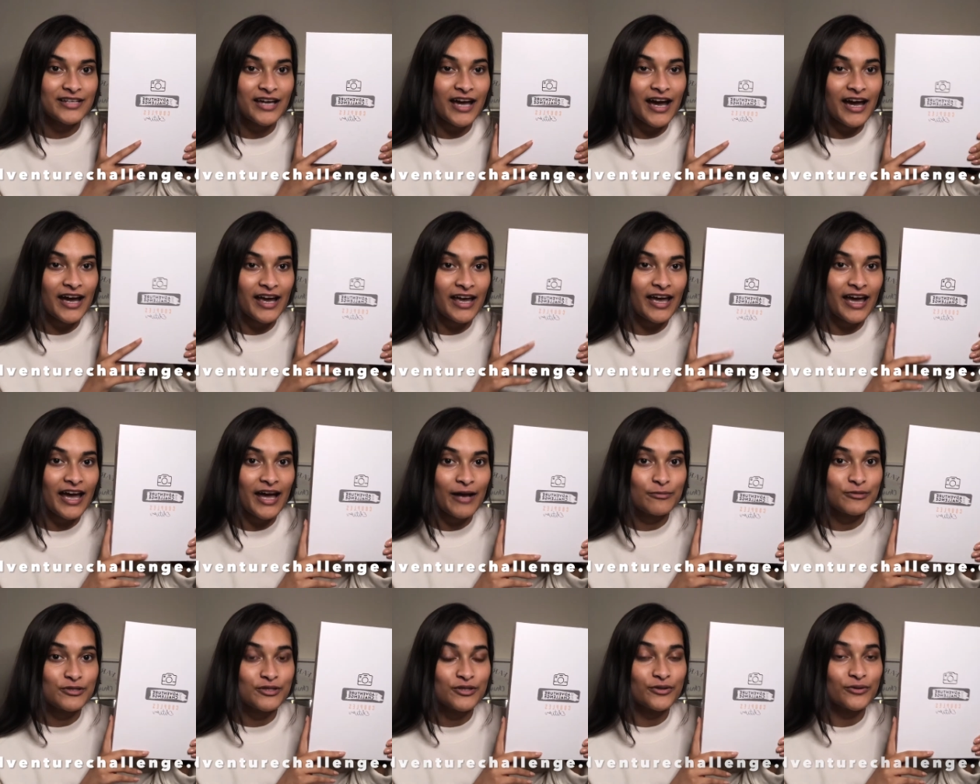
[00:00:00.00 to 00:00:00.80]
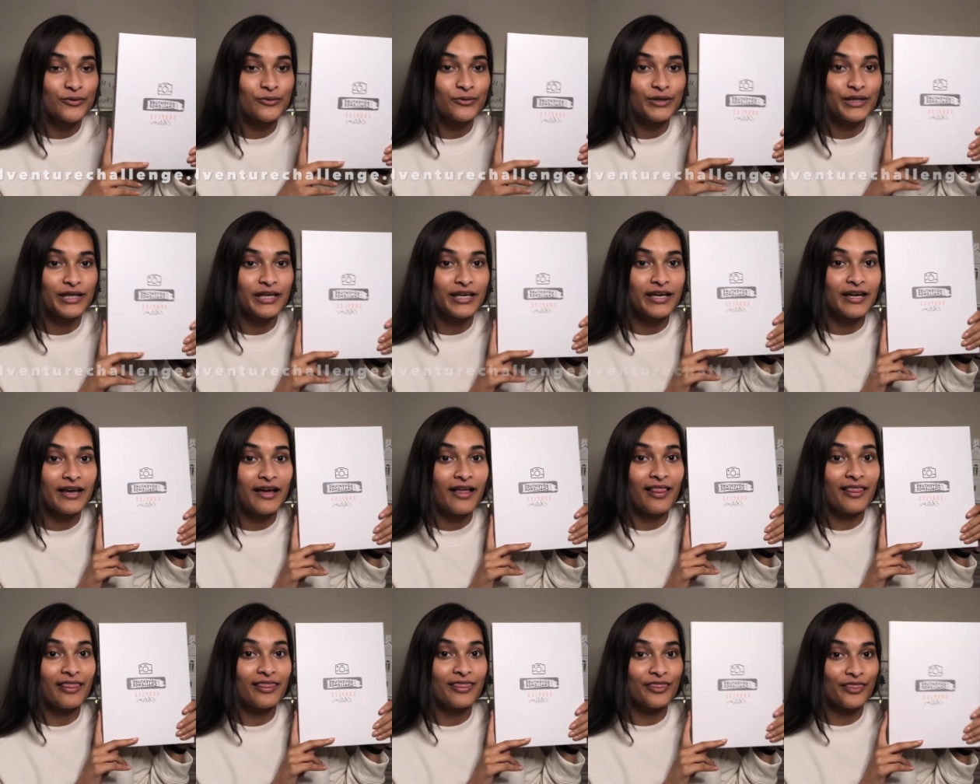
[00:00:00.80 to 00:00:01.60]
I absolutely
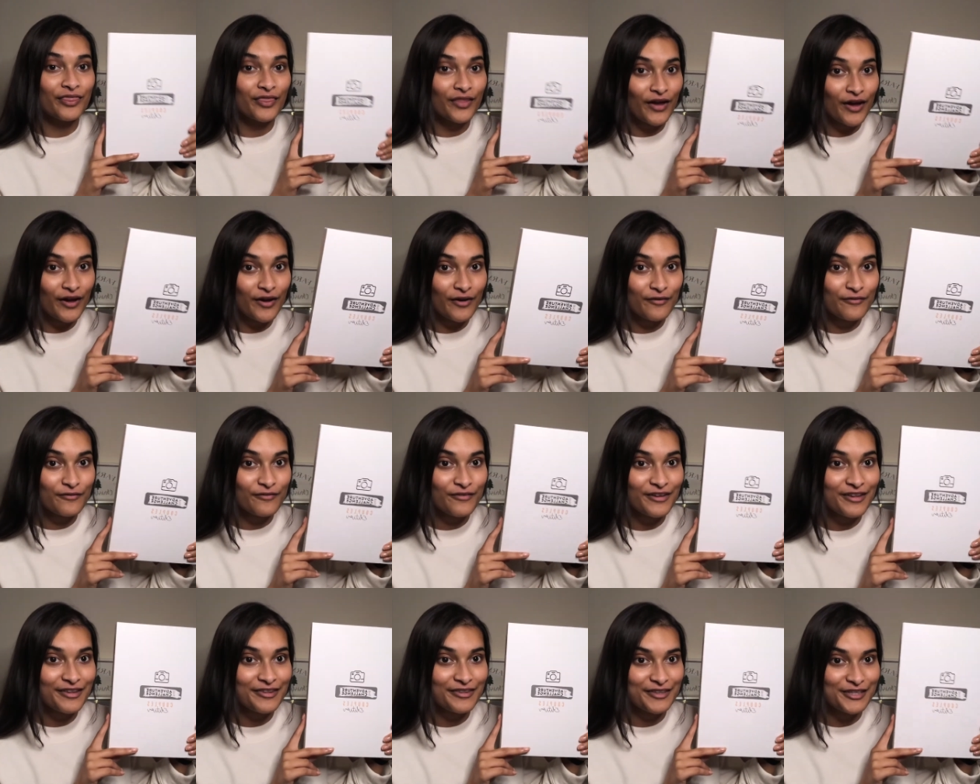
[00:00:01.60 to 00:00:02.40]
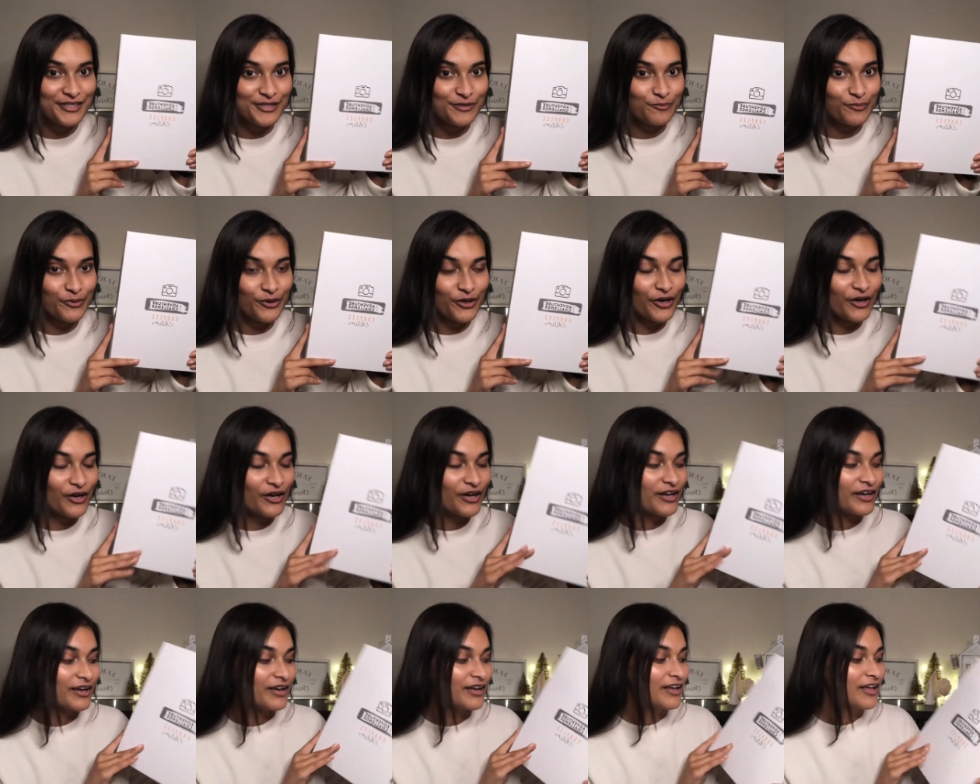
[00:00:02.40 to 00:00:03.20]
love this
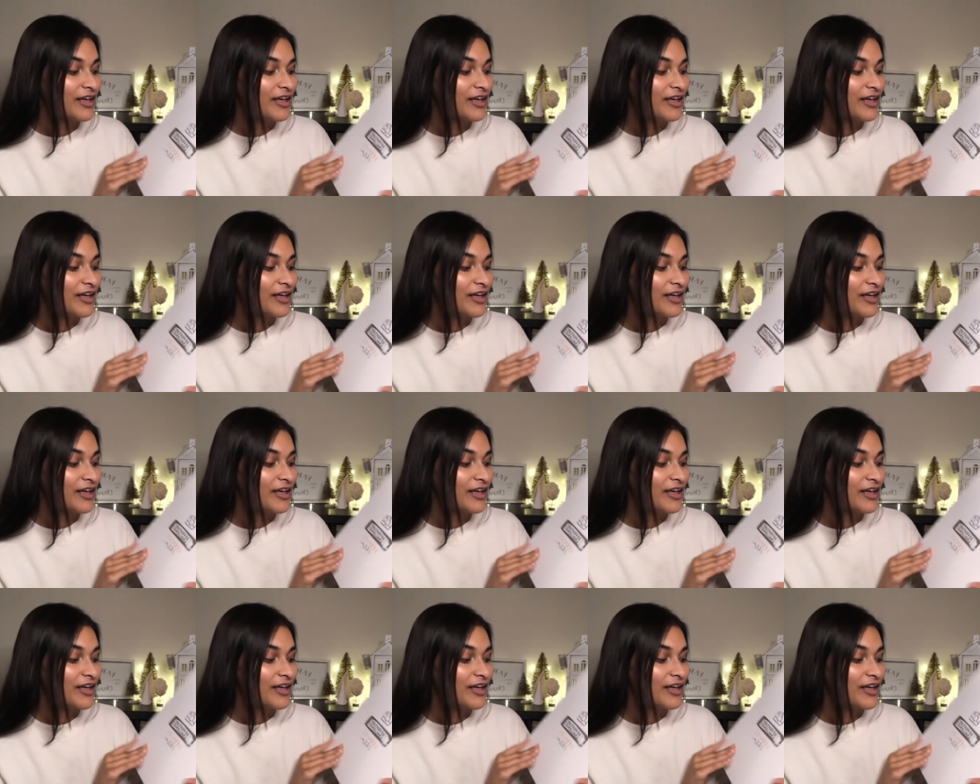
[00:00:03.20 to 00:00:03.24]
book.